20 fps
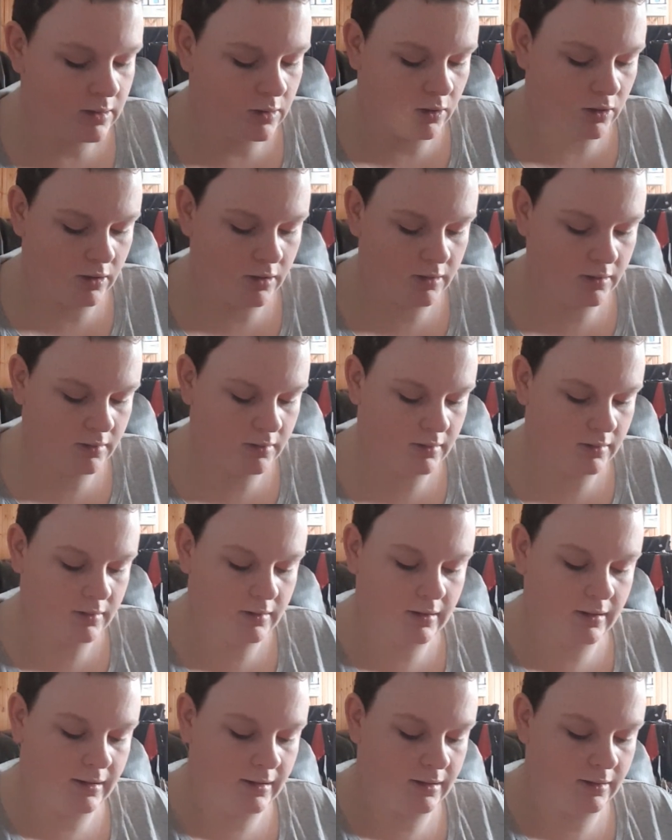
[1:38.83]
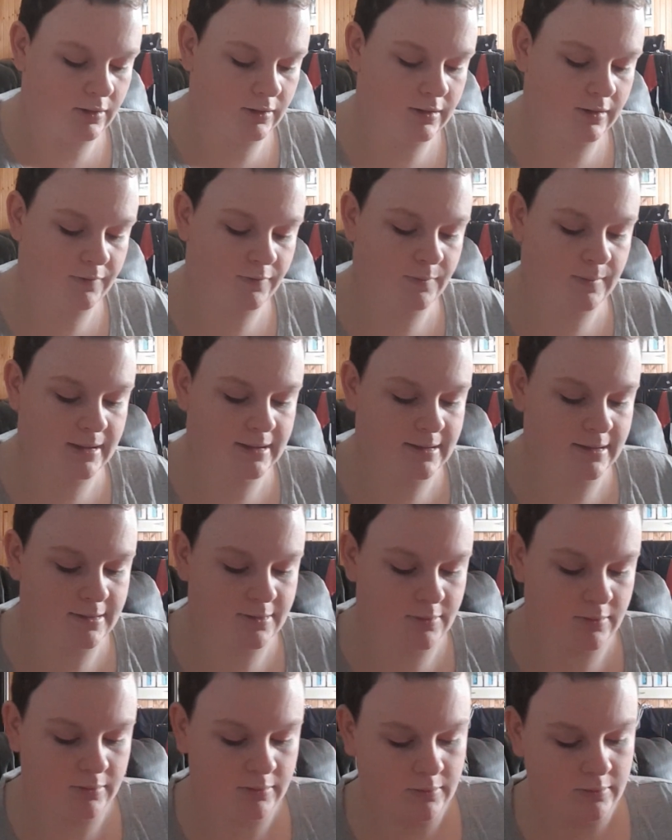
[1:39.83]
on it. And I got that from my
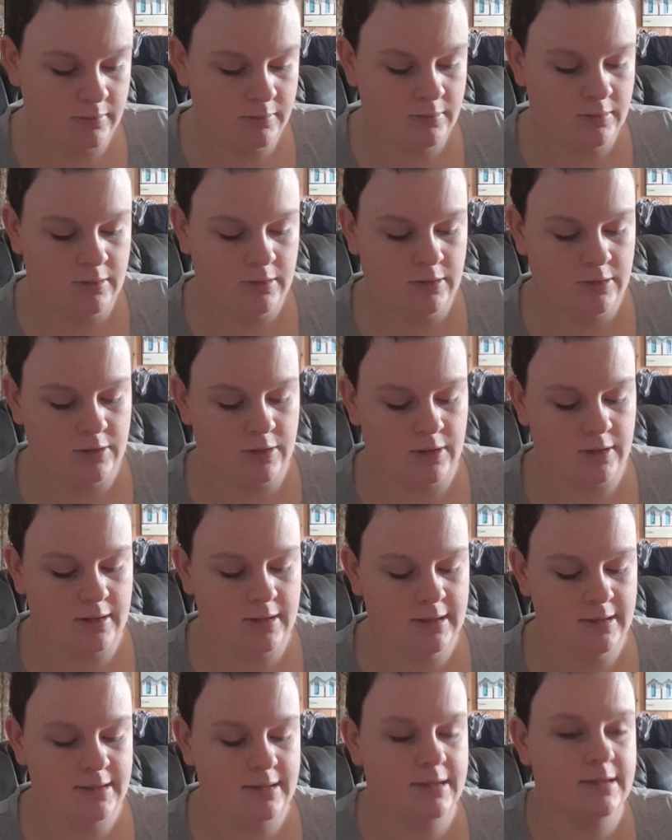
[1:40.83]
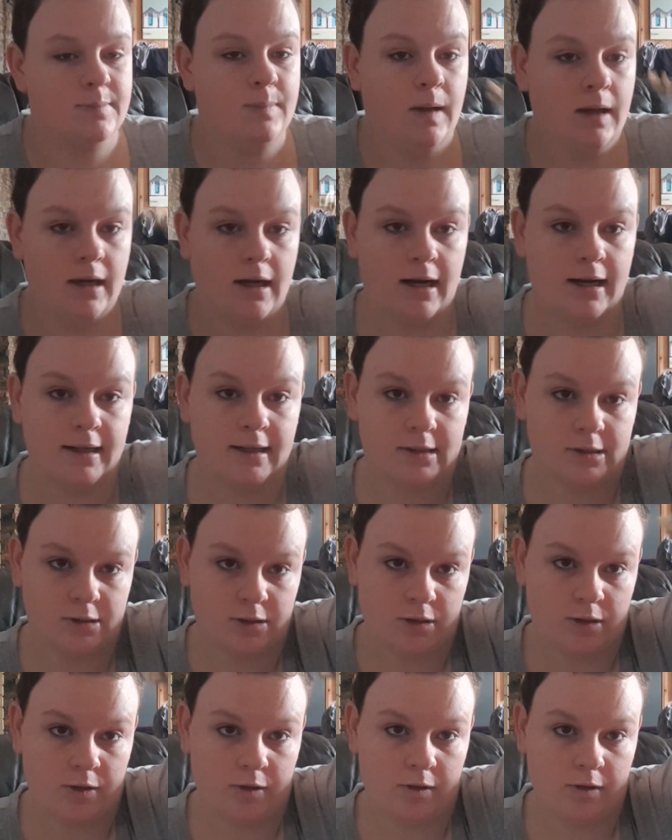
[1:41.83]
sister-in-law. So this is my eyelash
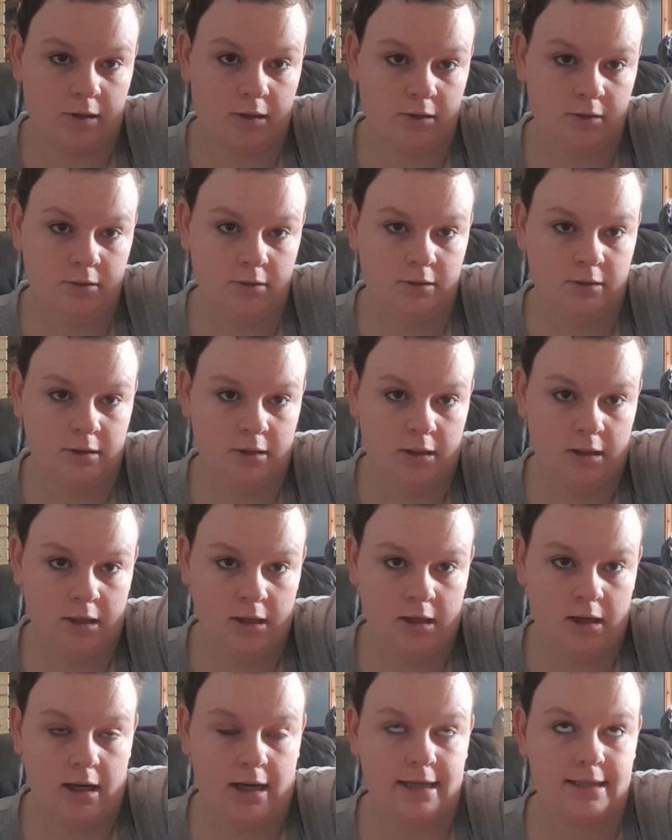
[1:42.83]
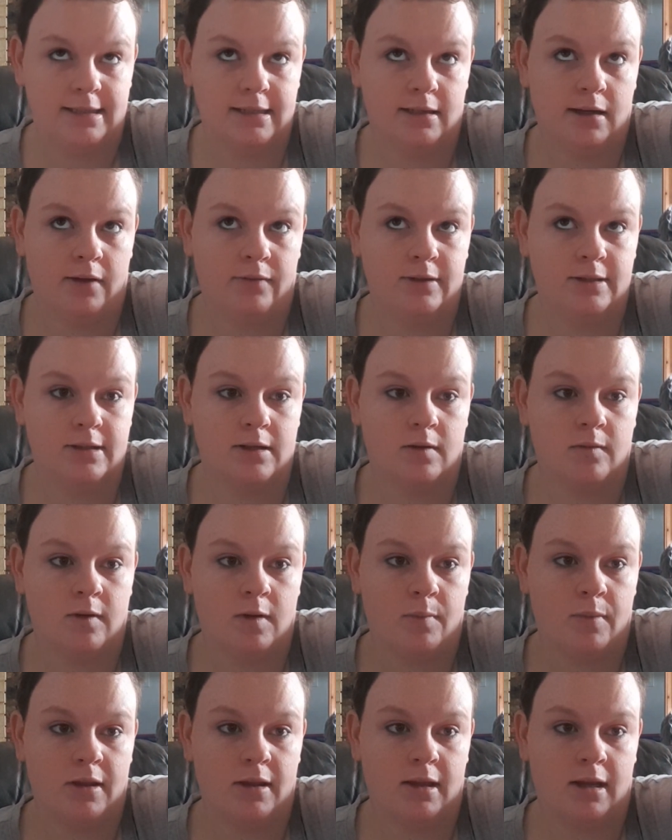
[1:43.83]
curler. I did have a silver,
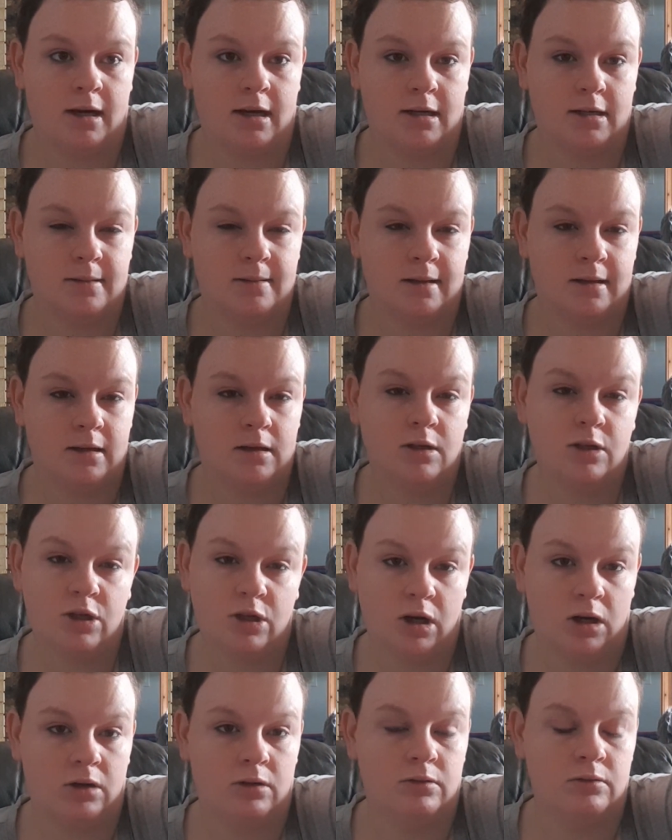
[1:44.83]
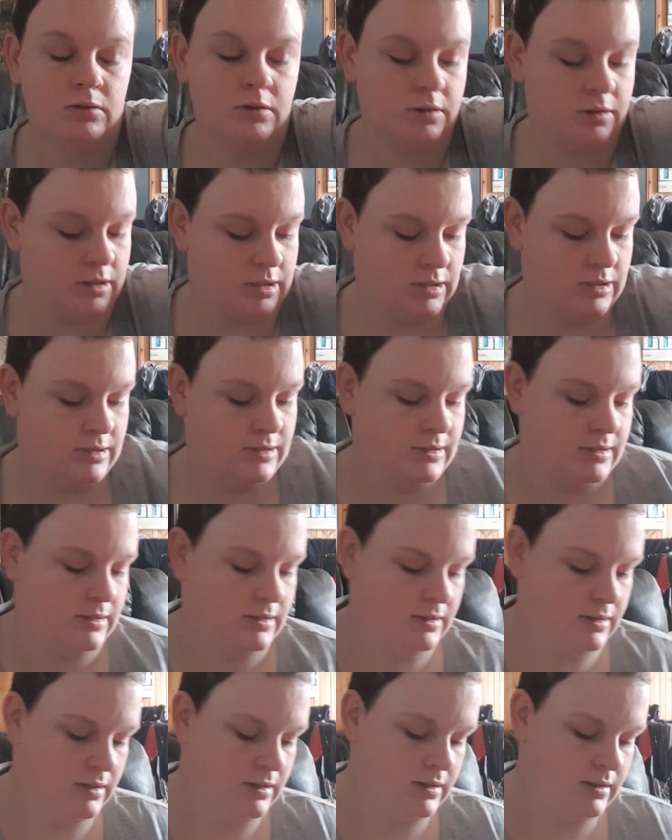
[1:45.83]
but then I decided gold because
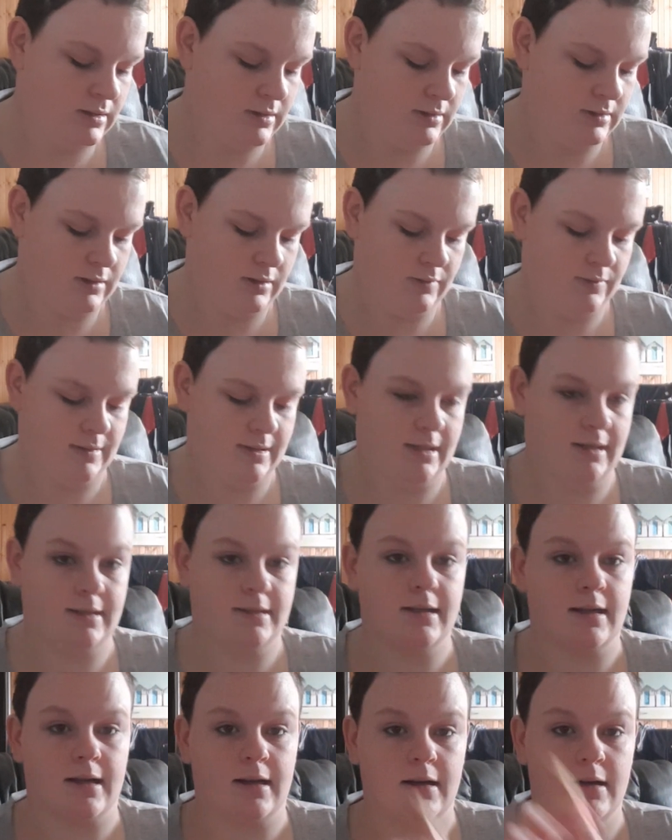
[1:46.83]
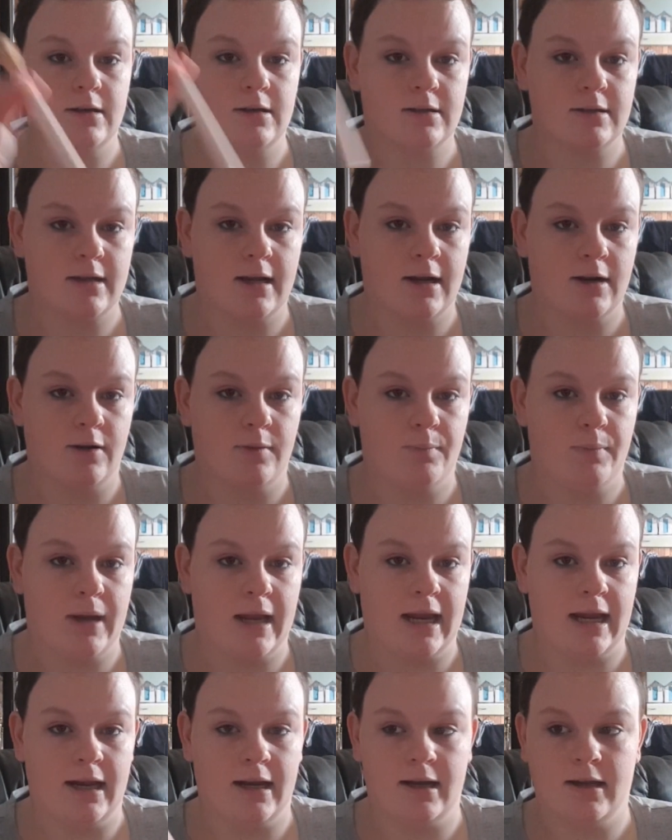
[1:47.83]
you'll see in a second. I got
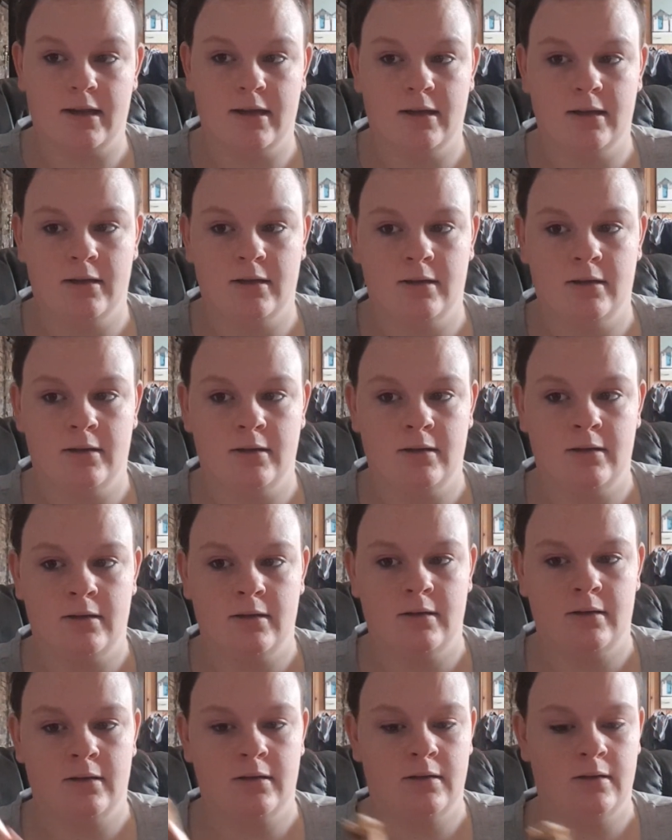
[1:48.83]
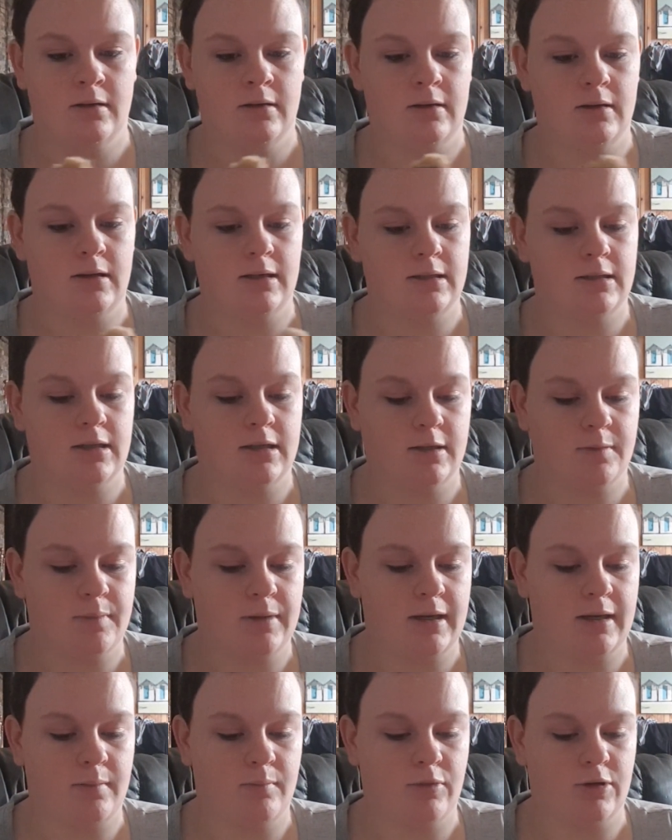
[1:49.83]
pink and dark
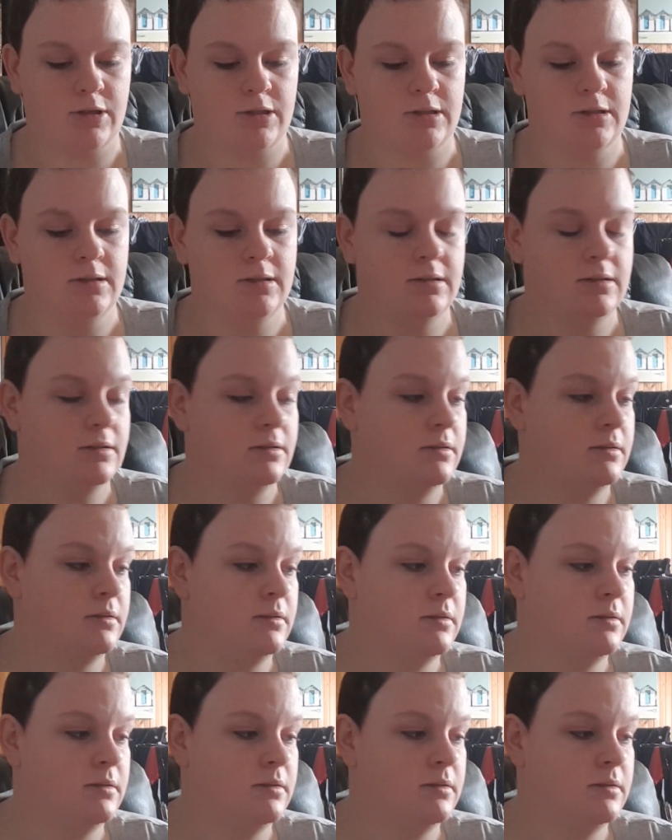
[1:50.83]
pink brushes